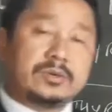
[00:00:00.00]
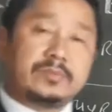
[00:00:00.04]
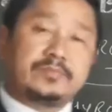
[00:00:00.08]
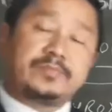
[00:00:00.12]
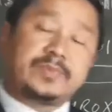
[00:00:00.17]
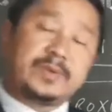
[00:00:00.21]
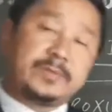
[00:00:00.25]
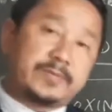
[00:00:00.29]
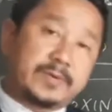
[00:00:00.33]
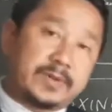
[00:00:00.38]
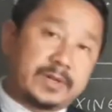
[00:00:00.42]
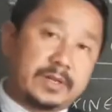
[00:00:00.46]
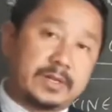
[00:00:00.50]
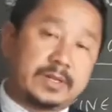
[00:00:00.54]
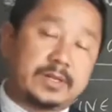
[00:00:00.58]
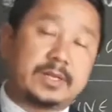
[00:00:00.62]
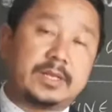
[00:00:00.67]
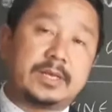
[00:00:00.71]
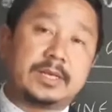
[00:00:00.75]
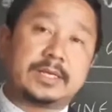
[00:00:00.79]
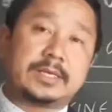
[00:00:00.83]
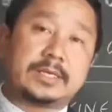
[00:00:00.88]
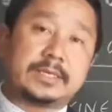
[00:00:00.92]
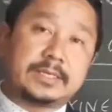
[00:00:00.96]
people
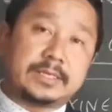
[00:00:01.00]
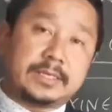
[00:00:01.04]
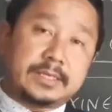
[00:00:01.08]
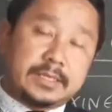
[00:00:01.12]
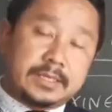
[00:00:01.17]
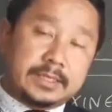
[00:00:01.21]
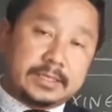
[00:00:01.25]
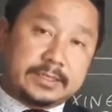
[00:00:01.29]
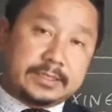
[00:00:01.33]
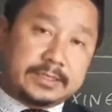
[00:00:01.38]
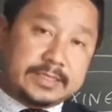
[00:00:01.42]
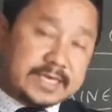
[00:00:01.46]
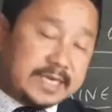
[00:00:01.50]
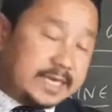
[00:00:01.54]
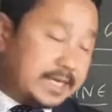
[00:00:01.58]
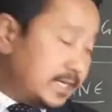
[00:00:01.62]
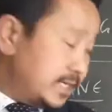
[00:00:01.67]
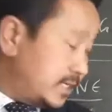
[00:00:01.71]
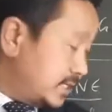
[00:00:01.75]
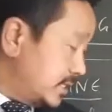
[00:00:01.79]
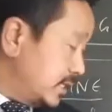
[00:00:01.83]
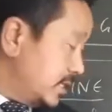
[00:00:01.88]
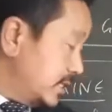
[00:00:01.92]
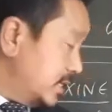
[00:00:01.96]

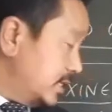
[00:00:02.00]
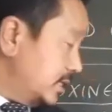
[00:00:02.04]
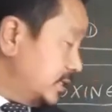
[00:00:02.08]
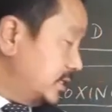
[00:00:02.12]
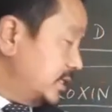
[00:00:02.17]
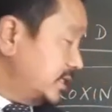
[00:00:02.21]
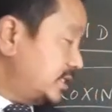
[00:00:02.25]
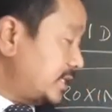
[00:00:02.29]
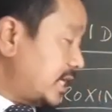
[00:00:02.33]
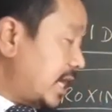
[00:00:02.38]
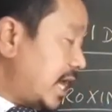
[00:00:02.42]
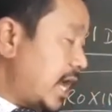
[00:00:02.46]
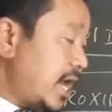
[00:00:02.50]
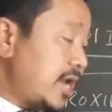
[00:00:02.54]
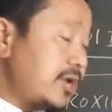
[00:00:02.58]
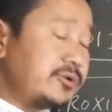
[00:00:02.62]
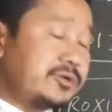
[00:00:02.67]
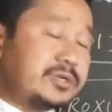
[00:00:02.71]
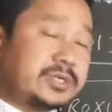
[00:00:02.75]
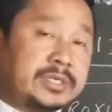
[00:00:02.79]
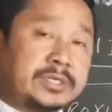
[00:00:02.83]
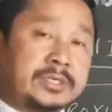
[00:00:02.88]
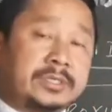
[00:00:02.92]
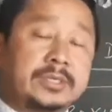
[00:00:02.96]
get this
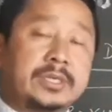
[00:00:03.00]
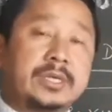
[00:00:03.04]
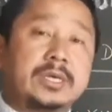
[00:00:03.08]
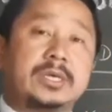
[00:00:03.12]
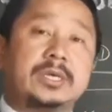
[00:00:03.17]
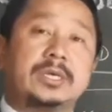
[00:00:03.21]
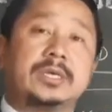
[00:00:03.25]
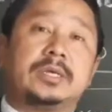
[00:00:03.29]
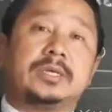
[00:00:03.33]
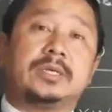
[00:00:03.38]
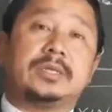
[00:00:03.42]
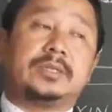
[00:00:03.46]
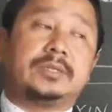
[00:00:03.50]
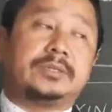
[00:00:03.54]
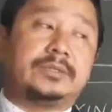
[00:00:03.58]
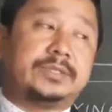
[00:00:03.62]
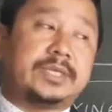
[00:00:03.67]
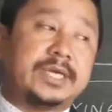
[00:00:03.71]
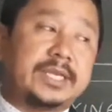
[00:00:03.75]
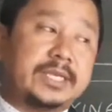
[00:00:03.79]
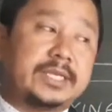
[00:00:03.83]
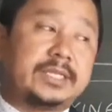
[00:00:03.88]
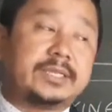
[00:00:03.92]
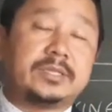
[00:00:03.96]
iodine
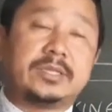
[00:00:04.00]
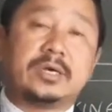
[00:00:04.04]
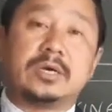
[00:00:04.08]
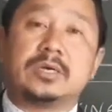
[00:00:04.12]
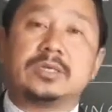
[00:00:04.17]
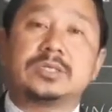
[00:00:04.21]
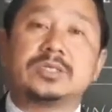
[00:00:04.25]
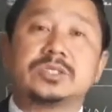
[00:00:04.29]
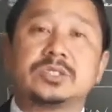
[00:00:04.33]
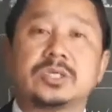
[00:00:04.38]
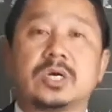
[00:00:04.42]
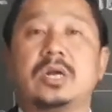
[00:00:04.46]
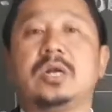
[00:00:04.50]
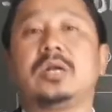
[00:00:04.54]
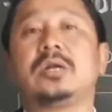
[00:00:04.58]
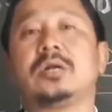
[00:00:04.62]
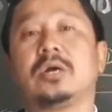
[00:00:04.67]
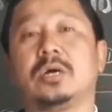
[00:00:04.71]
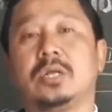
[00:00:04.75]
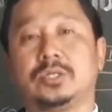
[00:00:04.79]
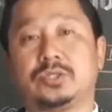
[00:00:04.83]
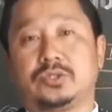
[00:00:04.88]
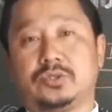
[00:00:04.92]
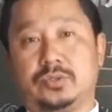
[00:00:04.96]
there in the salt
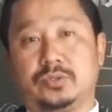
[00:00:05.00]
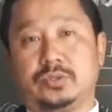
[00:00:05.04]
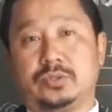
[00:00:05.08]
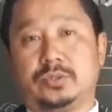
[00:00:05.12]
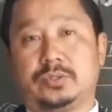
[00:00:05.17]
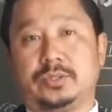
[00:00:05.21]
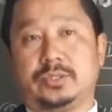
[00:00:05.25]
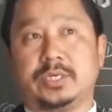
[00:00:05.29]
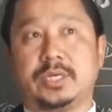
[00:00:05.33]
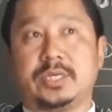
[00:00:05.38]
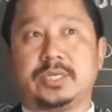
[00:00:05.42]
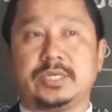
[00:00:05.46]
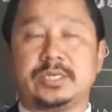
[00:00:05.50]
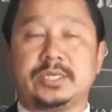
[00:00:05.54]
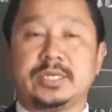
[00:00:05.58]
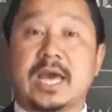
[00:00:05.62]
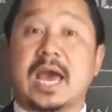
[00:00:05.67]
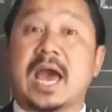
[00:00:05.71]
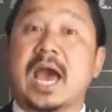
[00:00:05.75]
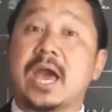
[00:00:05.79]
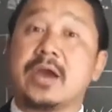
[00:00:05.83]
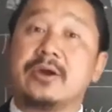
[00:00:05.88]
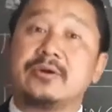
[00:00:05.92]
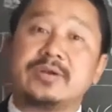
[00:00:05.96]
also. They're in
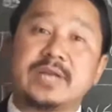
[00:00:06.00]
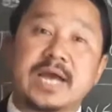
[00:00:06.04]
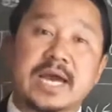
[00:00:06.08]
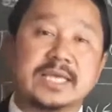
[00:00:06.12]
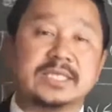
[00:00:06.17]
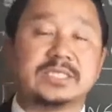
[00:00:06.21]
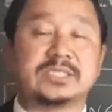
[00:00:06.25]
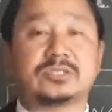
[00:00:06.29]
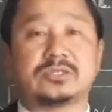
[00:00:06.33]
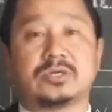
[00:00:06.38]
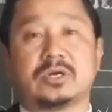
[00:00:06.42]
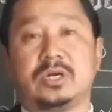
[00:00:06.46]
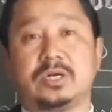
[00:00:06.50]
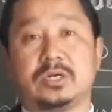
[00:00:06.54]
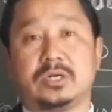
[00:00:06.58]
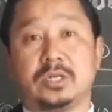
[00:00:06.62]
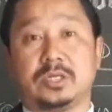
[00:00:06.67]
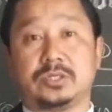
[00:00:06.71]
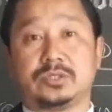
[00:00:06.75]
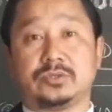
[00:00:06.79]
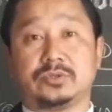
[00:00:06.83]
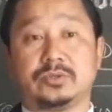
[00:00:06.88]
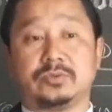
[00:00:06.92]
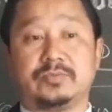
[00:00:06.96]
iodized salt
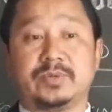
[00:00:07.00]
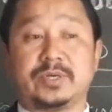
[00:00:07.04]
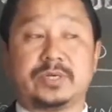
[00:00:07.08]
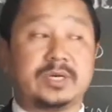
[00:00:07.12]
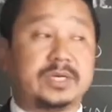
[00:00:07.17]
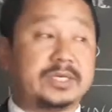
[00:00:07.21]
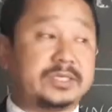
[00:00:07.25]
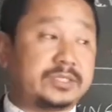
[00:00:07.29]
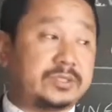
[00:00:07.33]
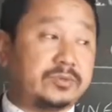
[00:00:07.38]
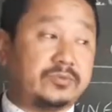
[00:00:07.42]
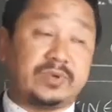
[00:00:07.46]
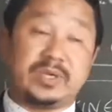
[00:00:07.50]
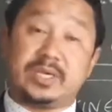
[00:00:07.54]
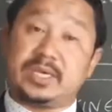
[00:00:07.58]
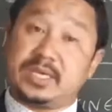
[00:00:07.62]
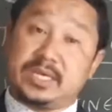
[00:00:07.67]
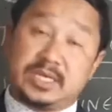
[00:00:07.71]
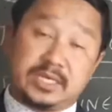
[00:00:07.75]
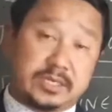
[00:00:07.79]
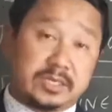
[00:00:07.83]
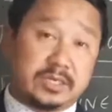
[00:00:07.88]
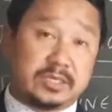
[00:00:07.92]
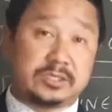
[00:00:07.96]
also, because we
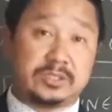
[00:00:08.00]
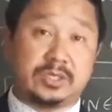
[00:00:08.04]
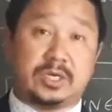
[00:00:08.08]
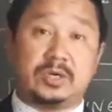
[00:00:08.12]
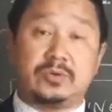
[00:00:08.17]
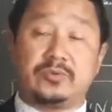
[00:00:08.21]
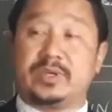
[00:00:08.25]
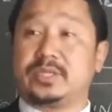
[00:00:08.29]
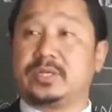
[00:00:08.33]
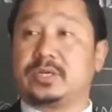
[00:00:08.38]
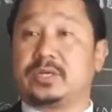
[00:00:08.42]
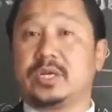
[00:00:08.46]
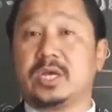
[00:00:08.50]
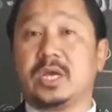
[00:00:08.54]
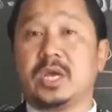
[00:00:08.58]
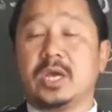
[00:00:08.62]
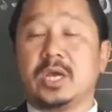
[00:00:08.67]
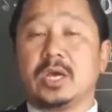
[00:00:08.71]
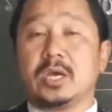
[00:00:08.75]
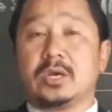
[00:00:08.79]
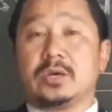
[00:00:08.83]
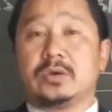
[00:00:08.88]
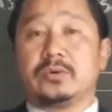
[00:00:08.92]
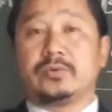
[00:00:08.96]
eat salt whether
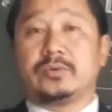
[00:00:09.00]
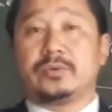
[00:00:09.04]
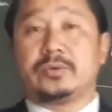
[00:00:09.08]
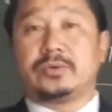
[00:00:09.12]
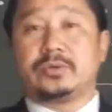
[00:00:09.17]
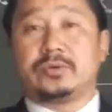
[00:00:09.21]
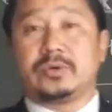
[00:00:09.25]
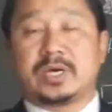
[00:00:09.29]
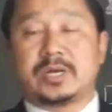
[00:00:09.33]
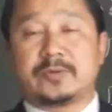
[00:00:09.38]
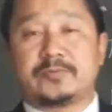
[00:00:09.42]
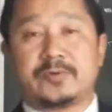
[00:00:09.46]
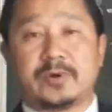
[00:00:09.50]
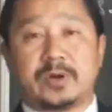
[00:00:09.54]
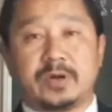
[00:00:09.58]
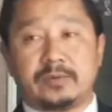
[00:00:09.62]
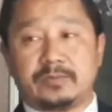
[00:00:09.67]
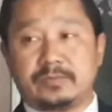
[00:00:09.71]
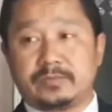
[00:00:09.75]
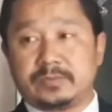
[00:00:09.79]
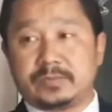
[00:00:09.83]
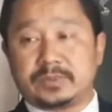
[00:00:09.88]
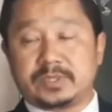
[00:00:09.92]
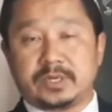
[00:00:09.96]
you are
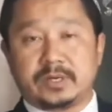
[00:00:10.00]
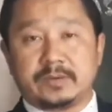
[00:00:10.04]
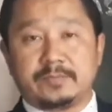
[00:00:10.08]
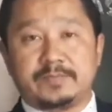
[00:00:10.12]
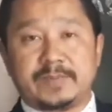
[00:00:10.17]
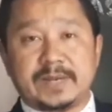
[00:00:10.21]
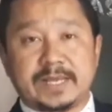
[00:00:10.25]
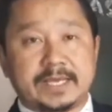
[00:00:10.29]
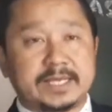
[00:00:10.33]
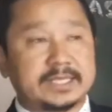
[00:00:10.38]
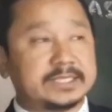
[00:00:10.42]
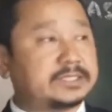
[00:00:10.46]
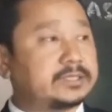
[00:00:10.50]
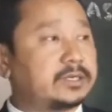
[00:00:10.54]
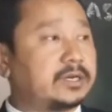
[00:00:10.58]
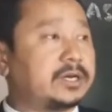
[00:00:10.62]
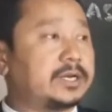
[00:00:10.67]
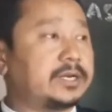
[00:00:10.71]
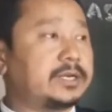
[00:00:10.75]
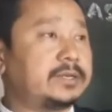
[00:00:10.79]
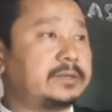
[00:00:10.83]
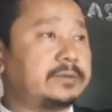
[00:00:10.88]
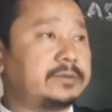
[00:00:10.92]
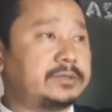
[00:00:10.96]
from the plains
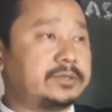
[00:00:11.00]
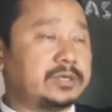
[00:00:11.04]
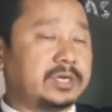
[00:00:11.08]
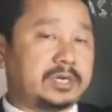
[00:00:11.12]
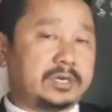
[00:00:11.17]
or you